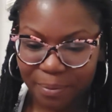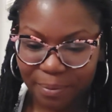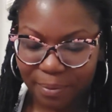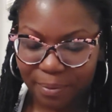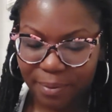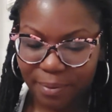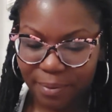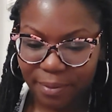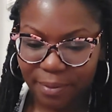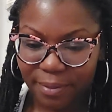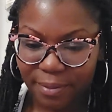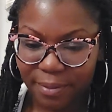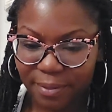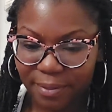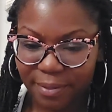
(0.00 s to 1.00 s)

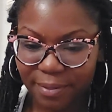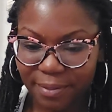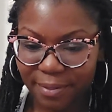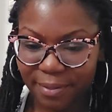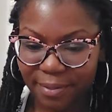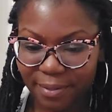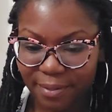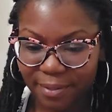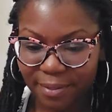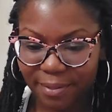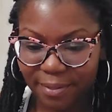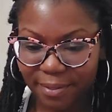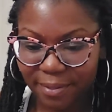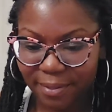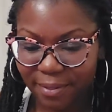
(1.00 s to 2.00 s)

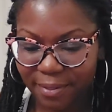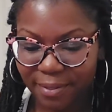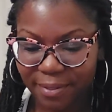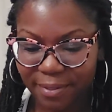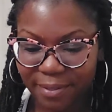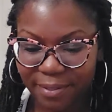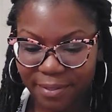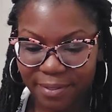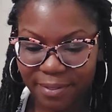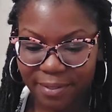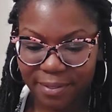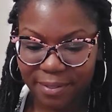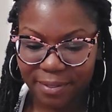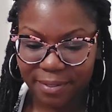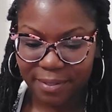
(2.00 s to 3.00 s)
Nothing is said.